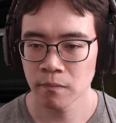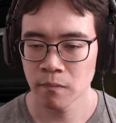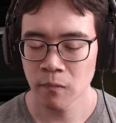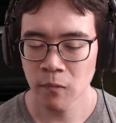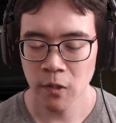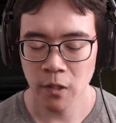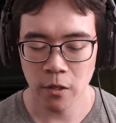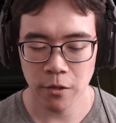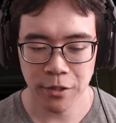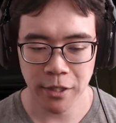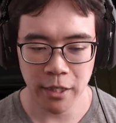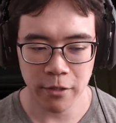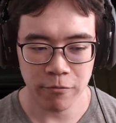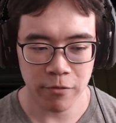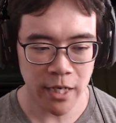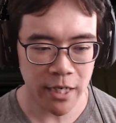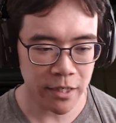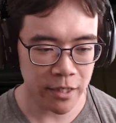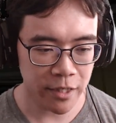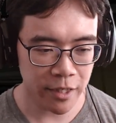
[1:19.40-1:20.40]
Okay,
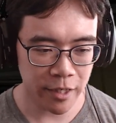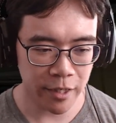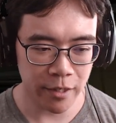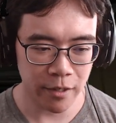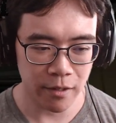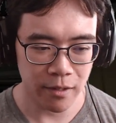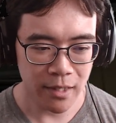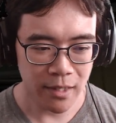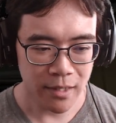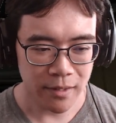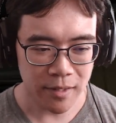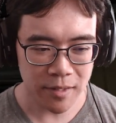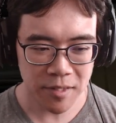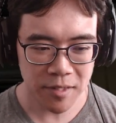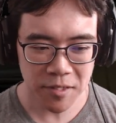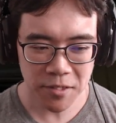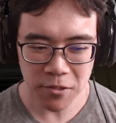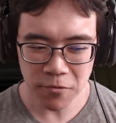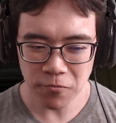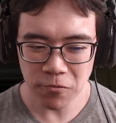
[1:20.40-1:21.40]
right here, this
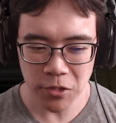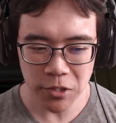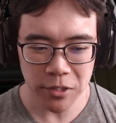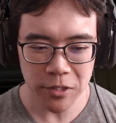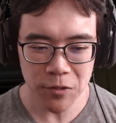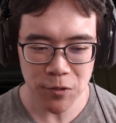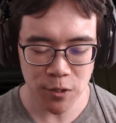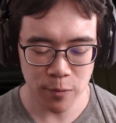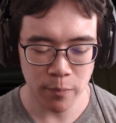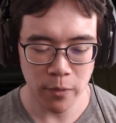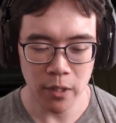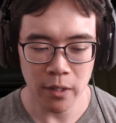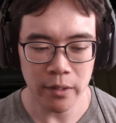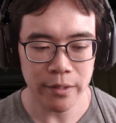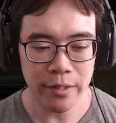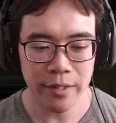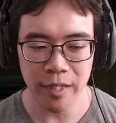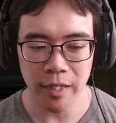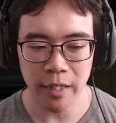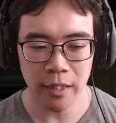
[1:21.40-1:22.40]
is a really small
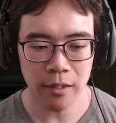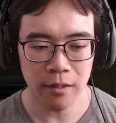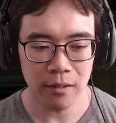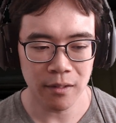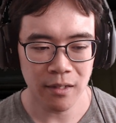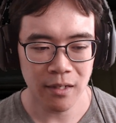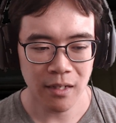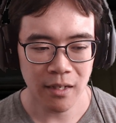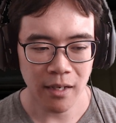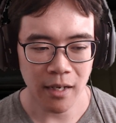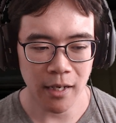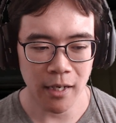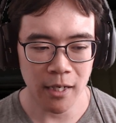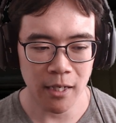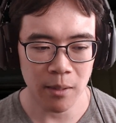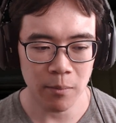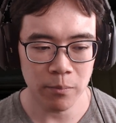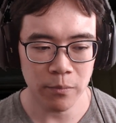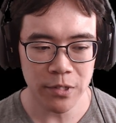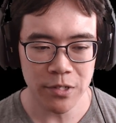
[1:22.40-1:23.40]
thing,
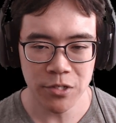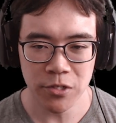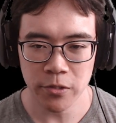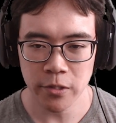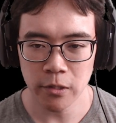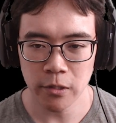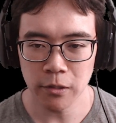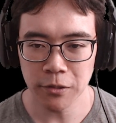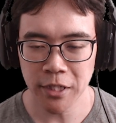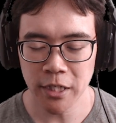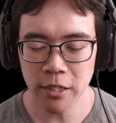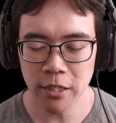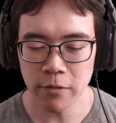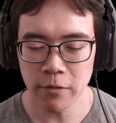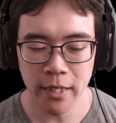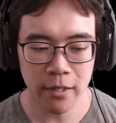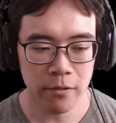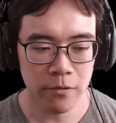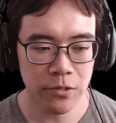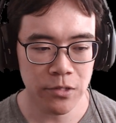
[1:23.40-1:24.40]
but so they're looking
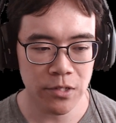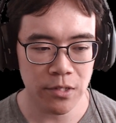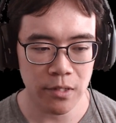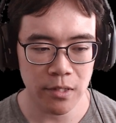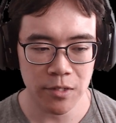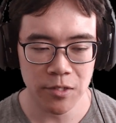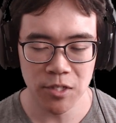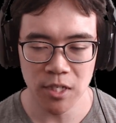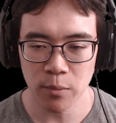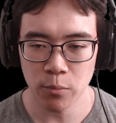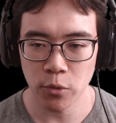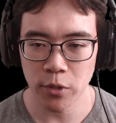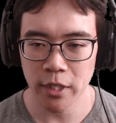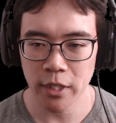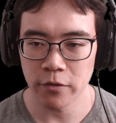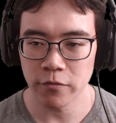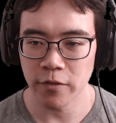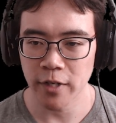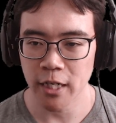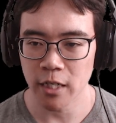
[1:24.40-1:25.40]
around the subway
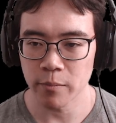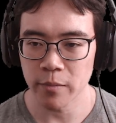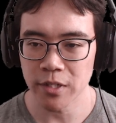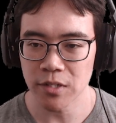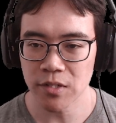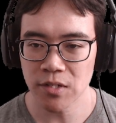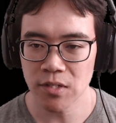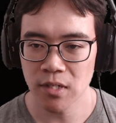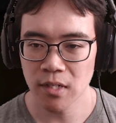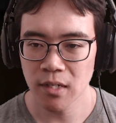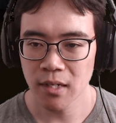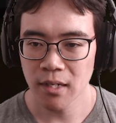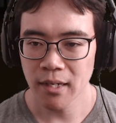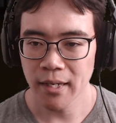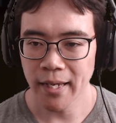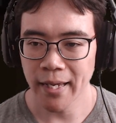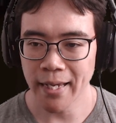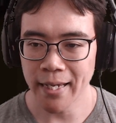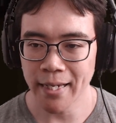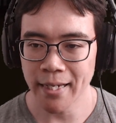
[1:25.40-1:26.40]
environment,
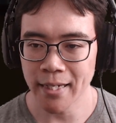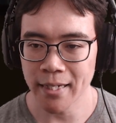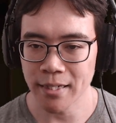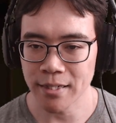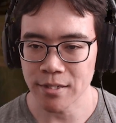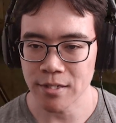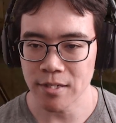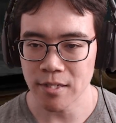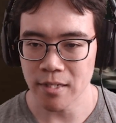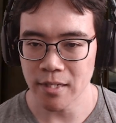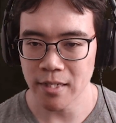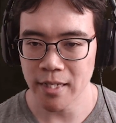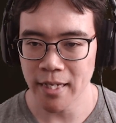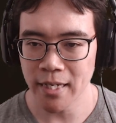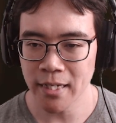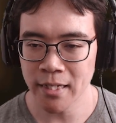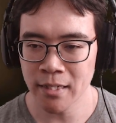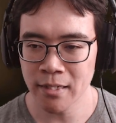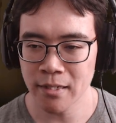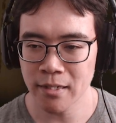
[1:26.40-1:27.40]
and
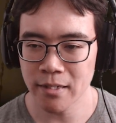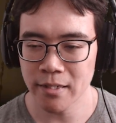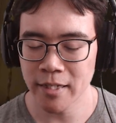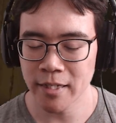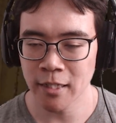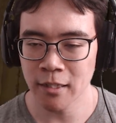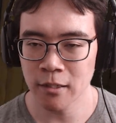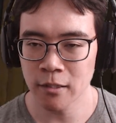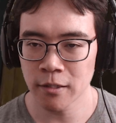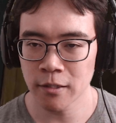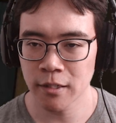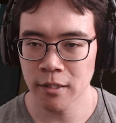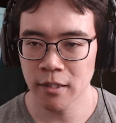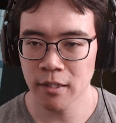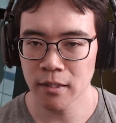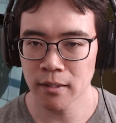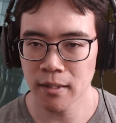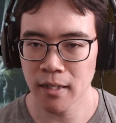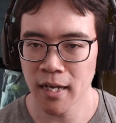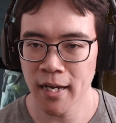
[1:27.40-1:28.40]
then they
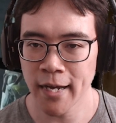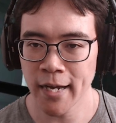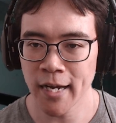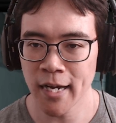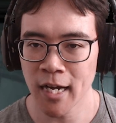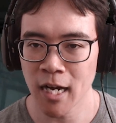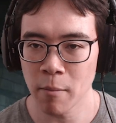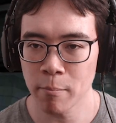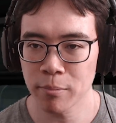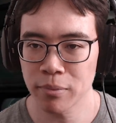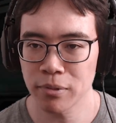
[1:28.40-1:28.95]
look up.